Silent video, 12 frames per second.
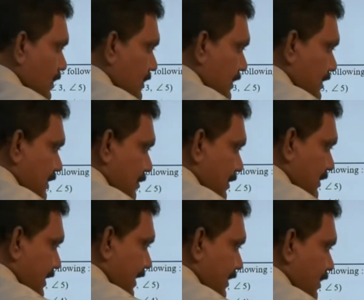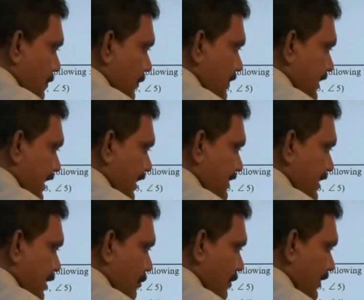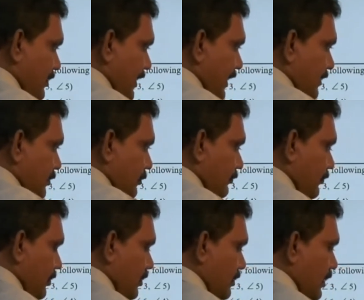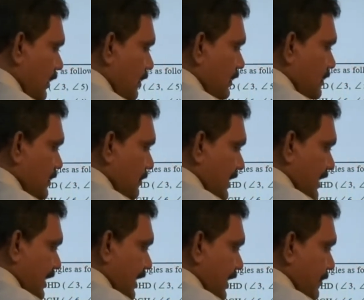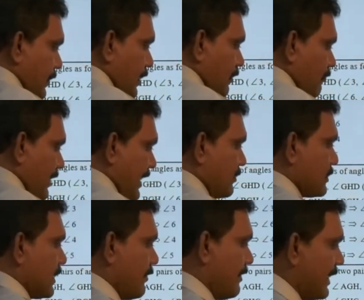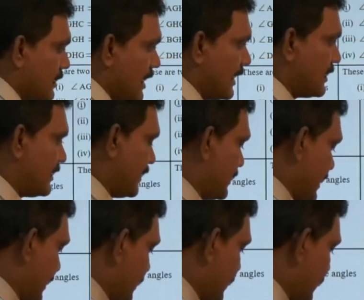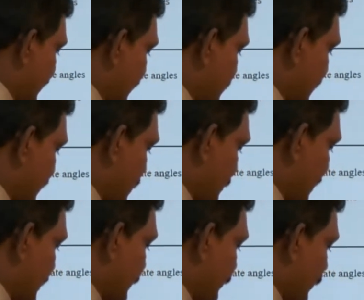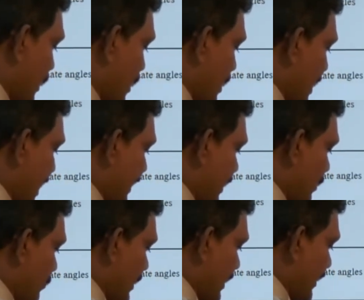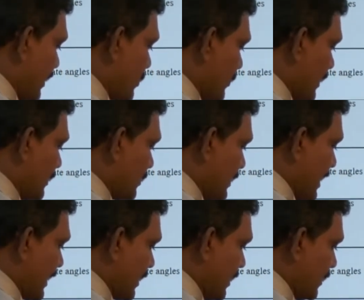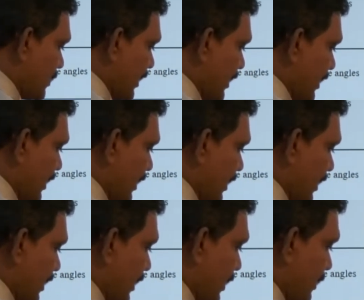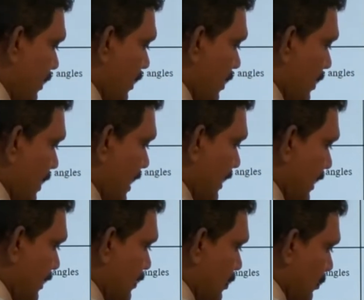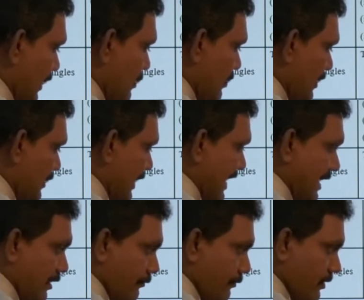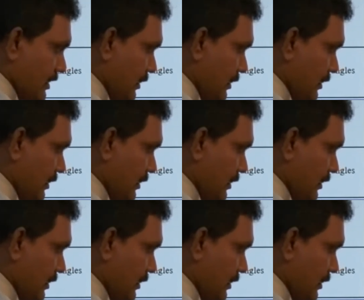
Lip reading: This is the vertex. Opposite angles are 1, 3, 2, 4. Similarly, 5, 7 and 6, 8. That is nothing but angle 1 equal to angle 3. Angle 2 equal to angle 4.